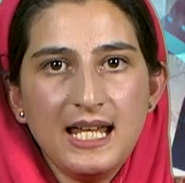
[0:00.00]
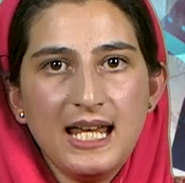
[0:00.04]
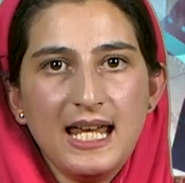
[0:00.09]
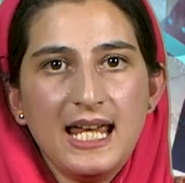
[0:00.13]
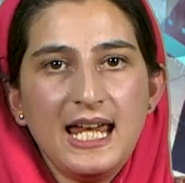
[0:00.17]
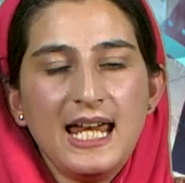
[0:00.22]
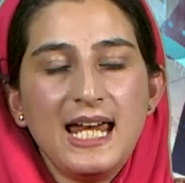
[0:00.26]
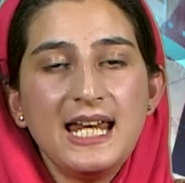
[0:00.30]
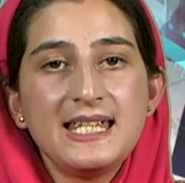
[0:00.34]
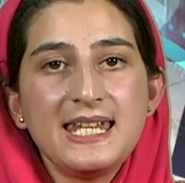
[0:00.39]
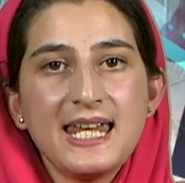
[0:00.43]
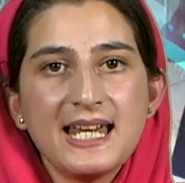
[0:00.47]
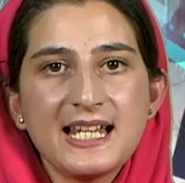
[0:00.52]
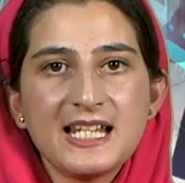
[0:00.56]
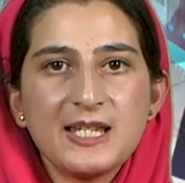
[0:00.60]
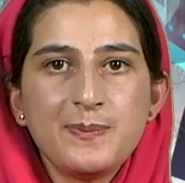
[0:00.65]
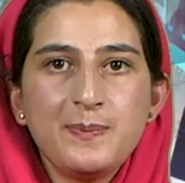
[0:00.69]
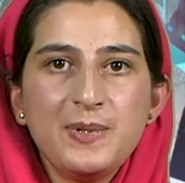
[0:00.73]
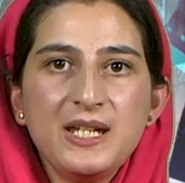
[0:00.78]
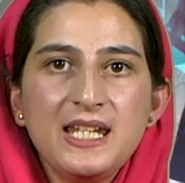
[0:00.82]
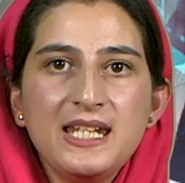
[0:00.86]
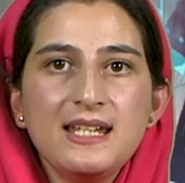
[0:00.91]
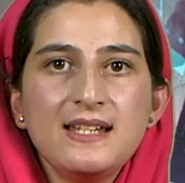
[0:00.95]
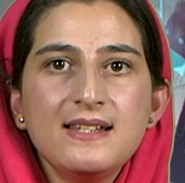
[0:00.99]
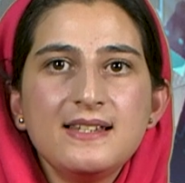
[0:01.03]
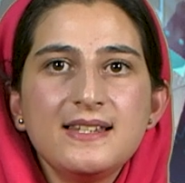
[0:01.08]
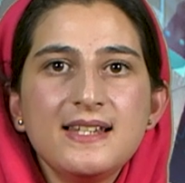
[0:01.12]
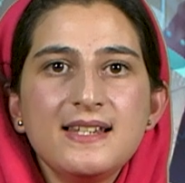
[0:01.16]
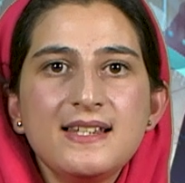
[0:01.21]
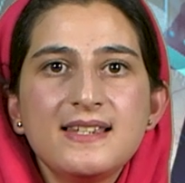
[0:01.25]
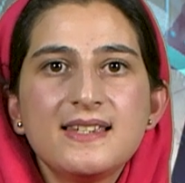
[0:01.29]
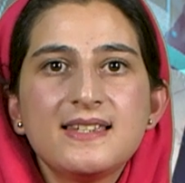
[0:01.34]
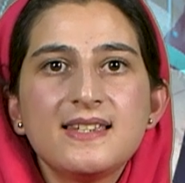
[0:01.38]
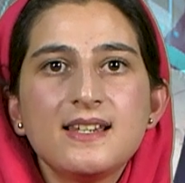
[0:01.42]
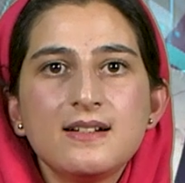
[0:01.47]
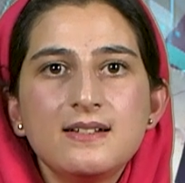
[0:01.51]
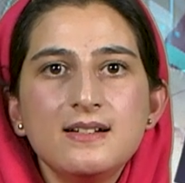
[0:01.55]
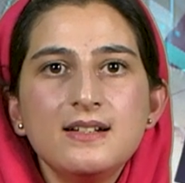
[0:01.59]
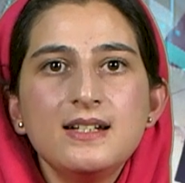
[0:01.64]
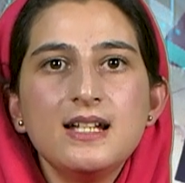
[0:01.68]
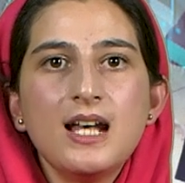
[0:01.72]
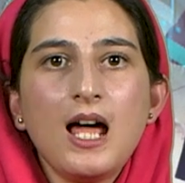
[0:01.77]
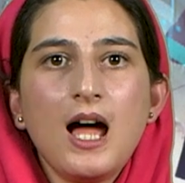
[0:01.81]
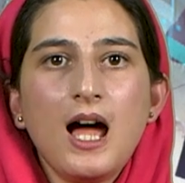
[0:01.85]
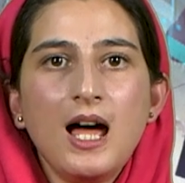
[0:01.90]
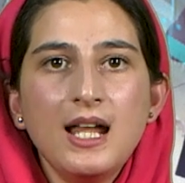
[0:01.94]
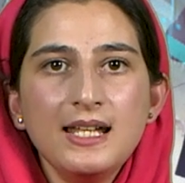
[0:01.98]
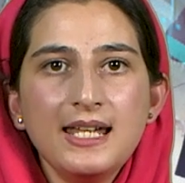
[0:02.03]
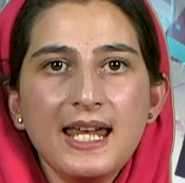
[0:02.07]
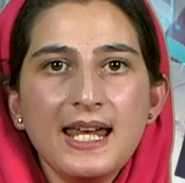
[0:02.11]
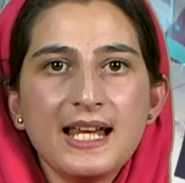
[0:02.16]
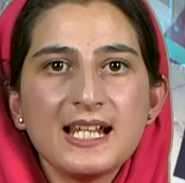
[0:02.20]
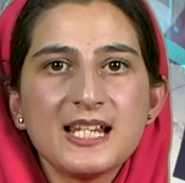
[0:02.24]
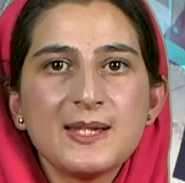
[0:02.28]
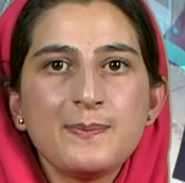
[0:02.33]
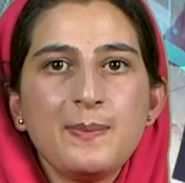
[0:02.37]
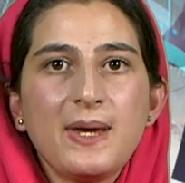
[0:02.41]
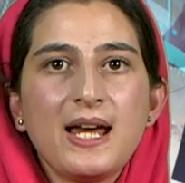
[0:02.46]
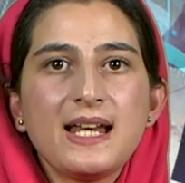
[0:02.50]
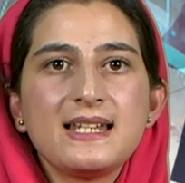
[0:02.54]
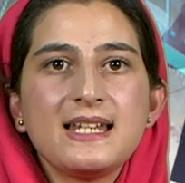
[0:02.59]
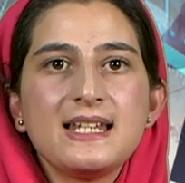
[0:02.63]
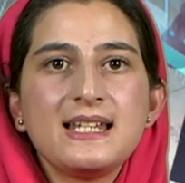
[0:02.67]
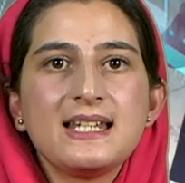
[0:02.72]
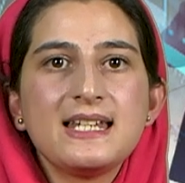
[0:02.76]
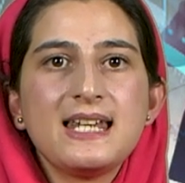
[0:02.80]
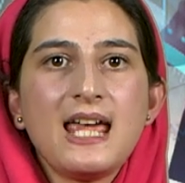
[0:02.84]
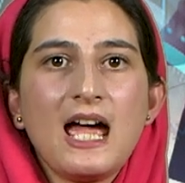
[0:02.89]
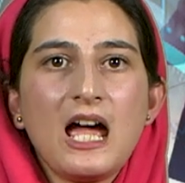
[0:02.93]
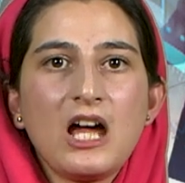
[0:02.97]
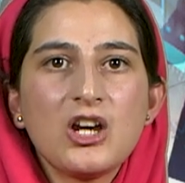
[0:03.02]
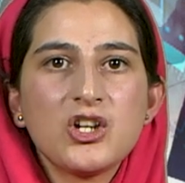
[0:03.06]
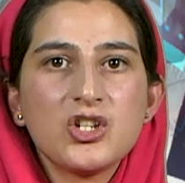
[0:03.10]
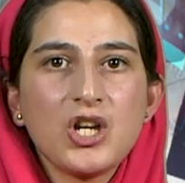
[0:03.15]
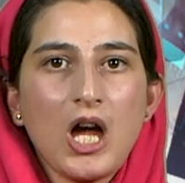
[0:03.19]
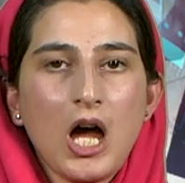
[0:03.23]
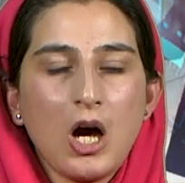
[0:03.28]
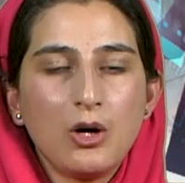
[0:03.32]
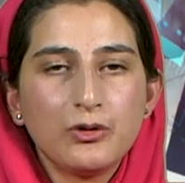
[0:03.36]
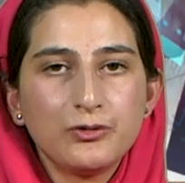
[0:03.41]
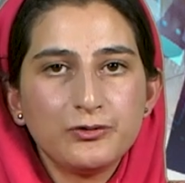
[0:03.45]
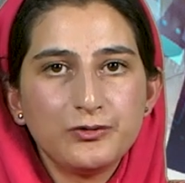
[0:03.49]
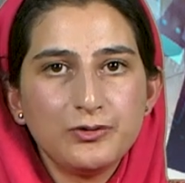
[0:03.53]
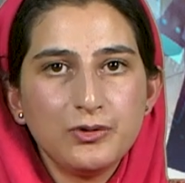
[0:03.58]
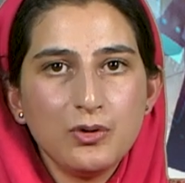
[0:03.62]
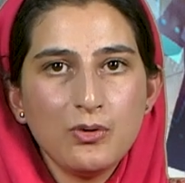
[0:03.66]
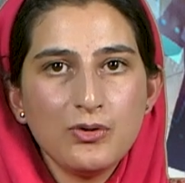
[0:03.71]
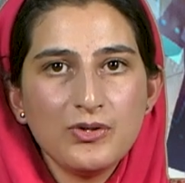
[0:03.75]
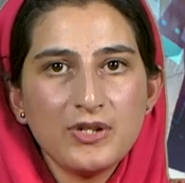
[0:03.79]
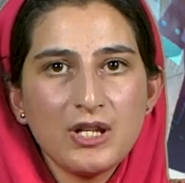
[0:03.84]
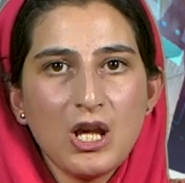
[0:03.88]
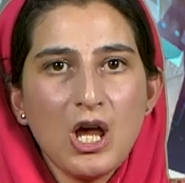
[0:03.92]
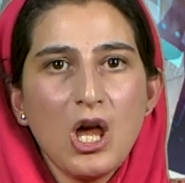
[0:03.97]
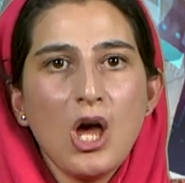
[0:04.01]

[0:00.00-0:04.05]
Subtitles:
It experiences sudden unexpected cash outflows